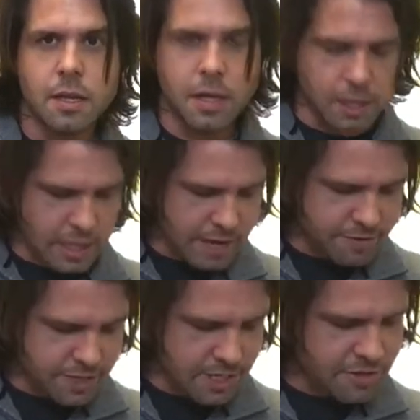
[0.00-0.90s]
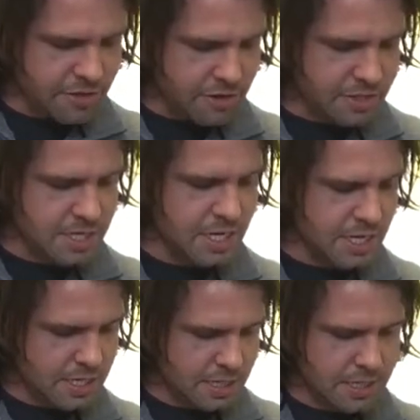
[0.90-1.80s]
eleven and
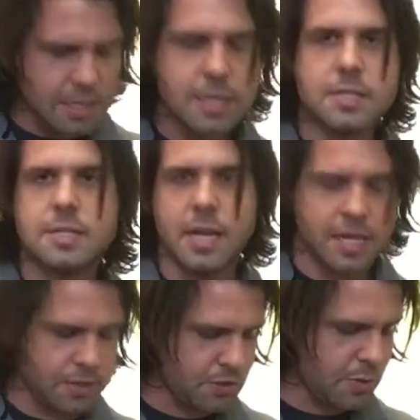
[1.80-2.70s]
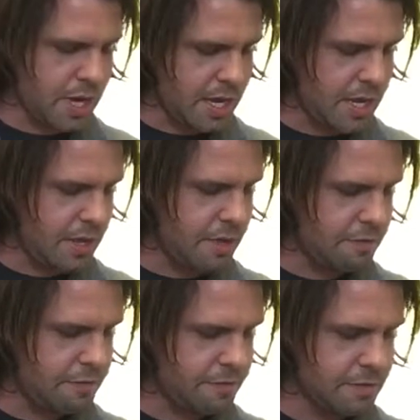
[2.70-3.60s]
thirteen, ten and twelve.